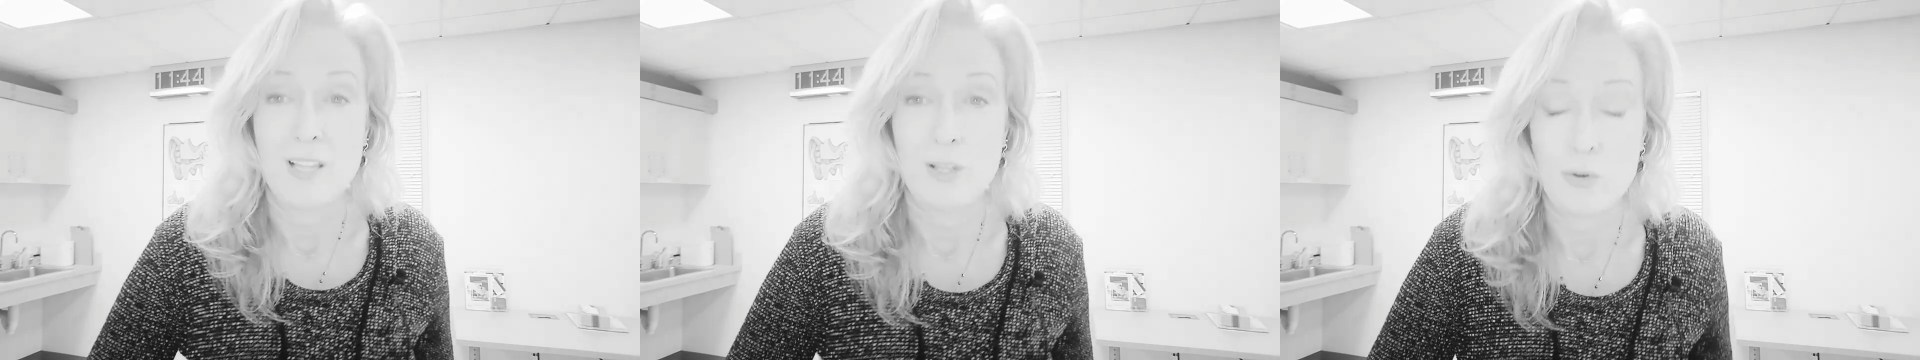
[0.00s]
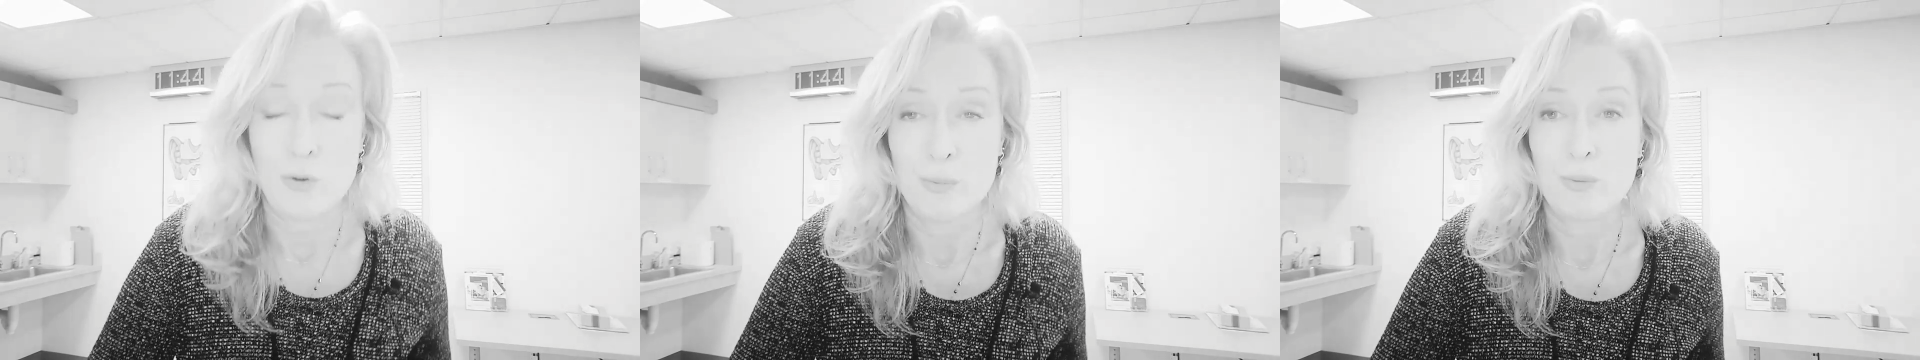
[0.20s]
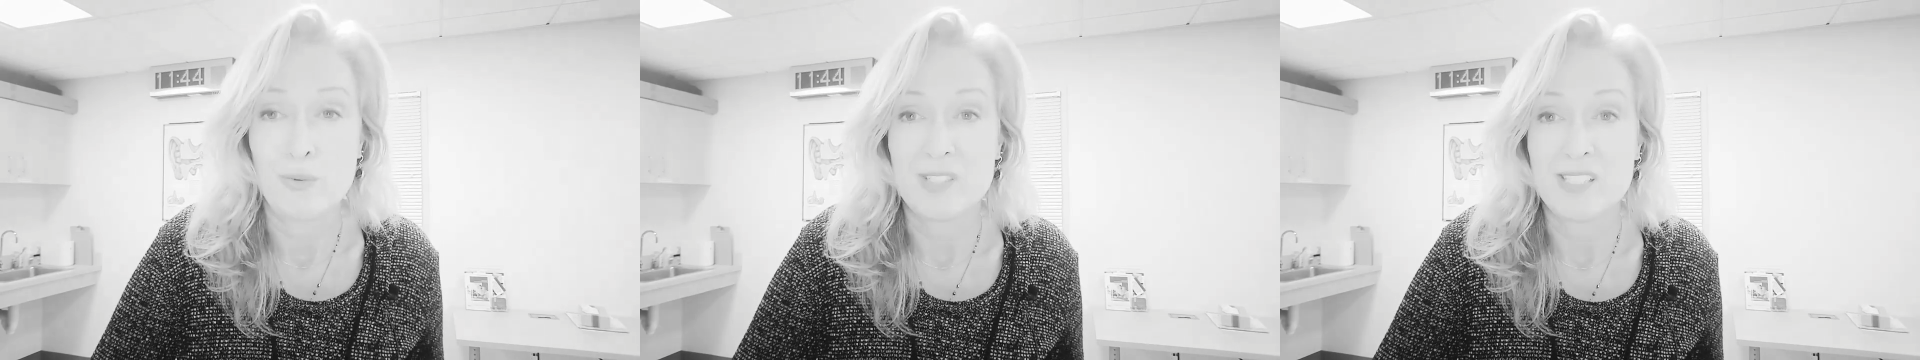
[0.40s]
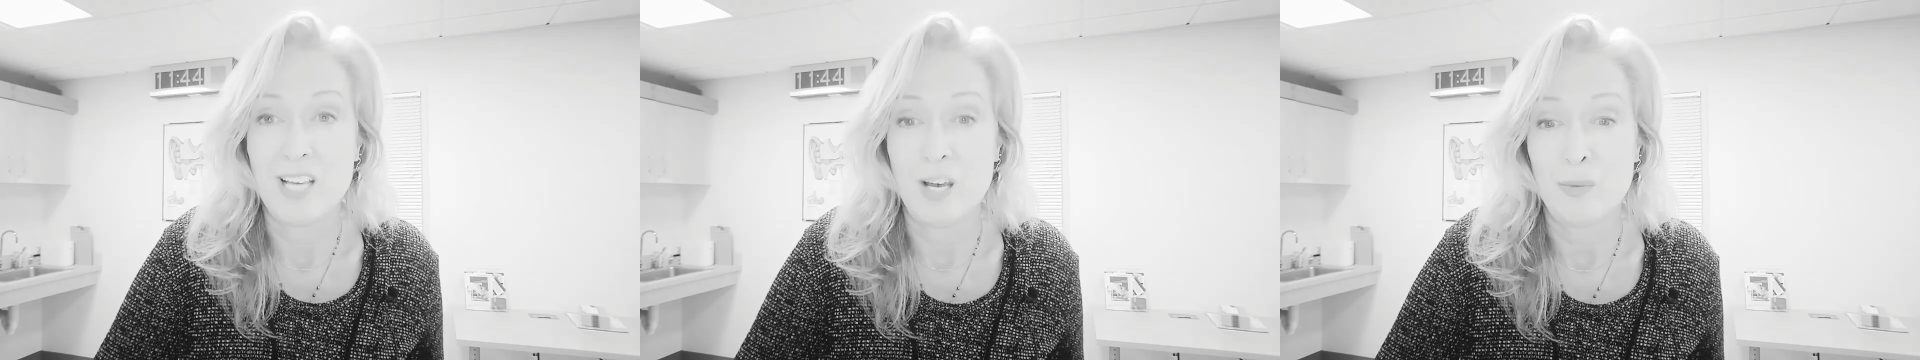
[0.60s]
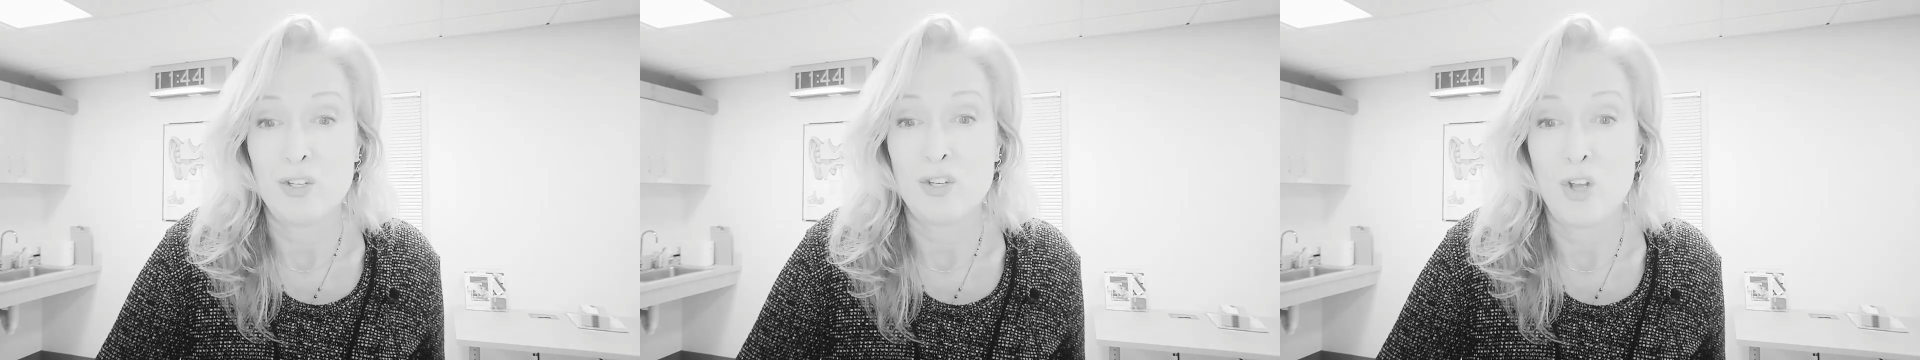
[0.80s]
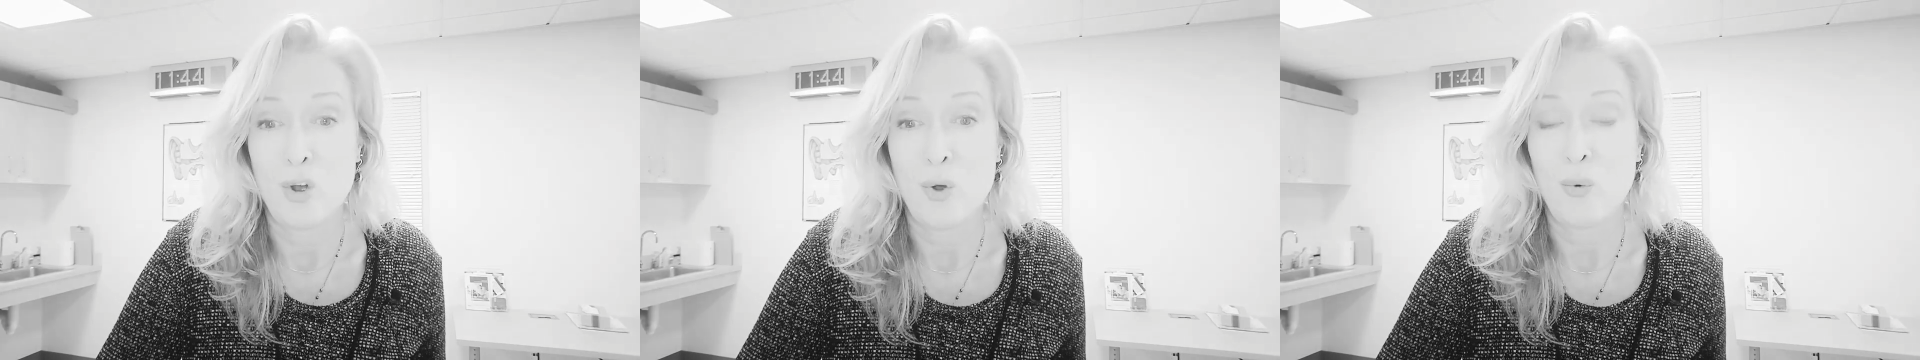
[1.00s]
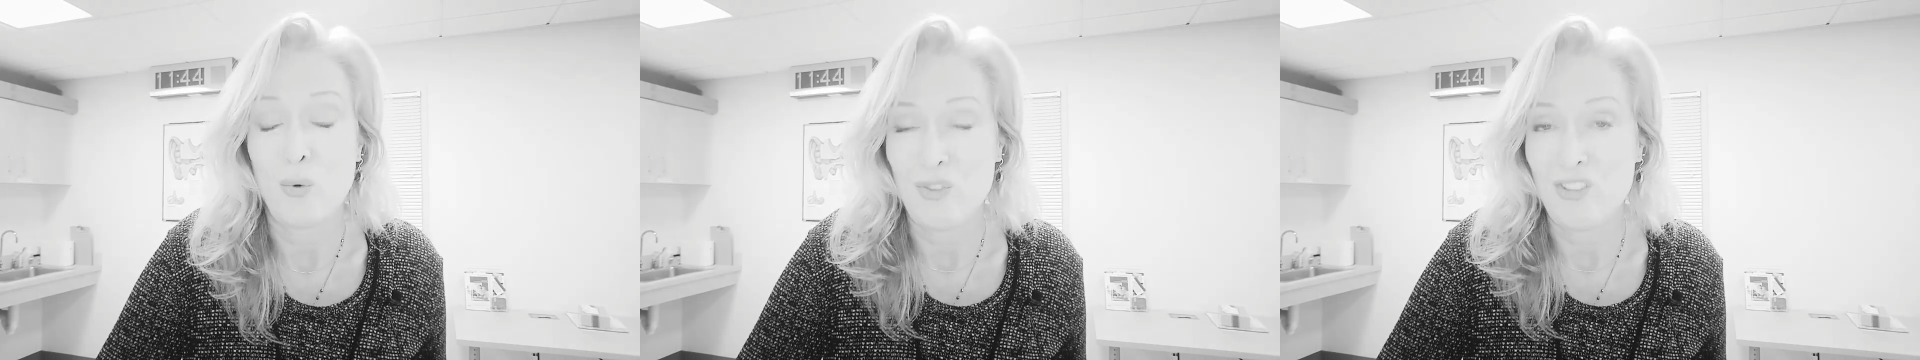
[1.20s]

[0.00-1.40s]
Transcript: Lenormand will tell me, no,